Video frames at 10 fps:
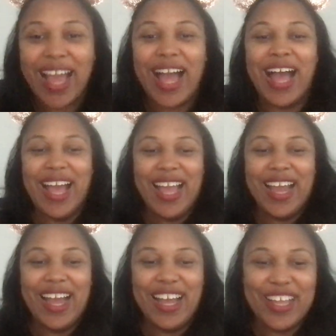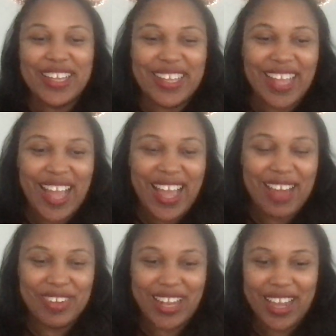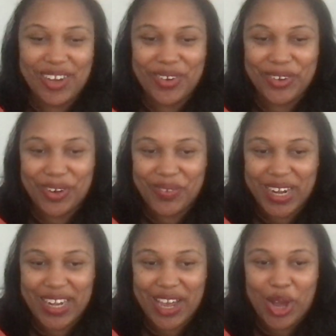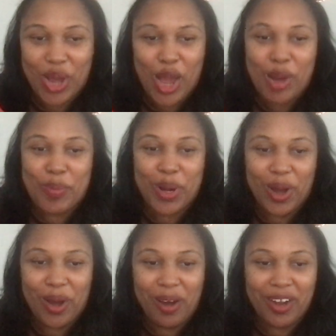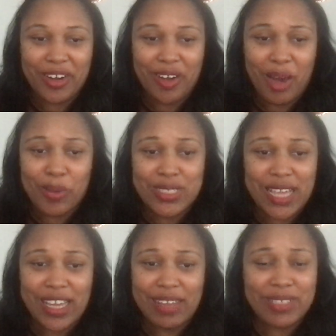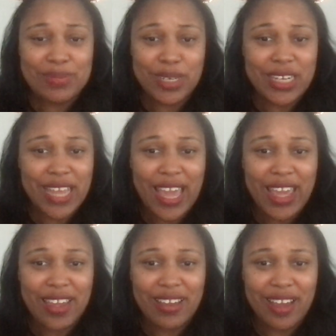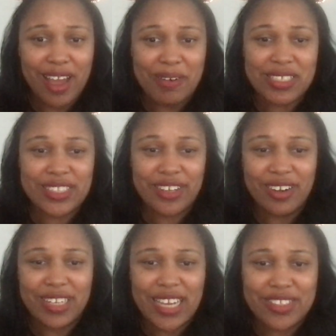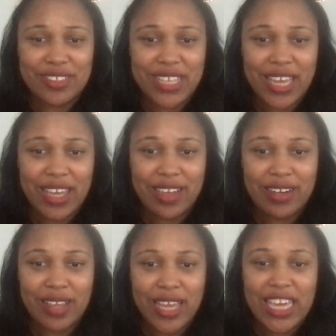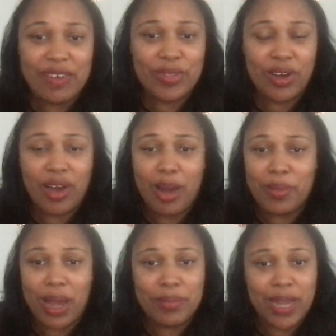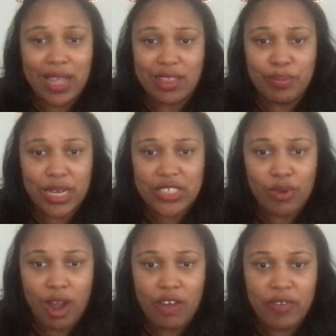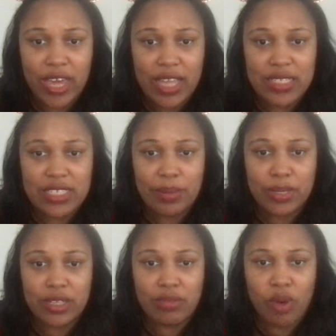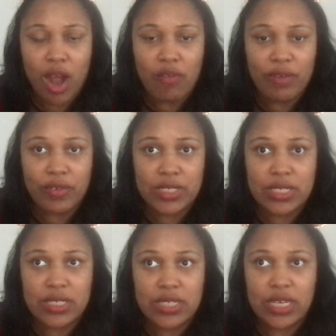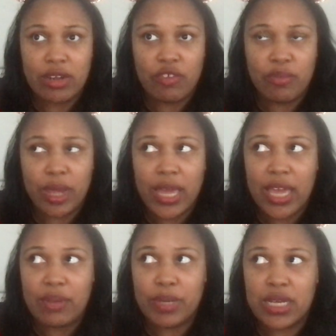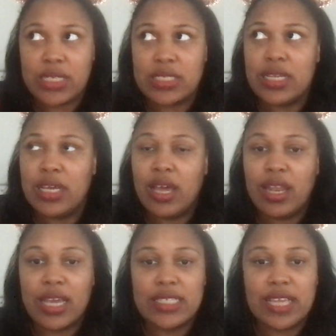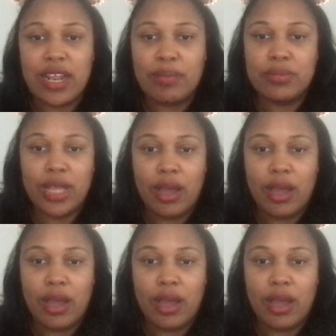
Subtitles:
I have a lot going on right now, but all in all, I will say I give this book an A. I was thoroughly entertained, even though I'm not the biggest rock fan. Some of the rock references did go over my head because, like I said,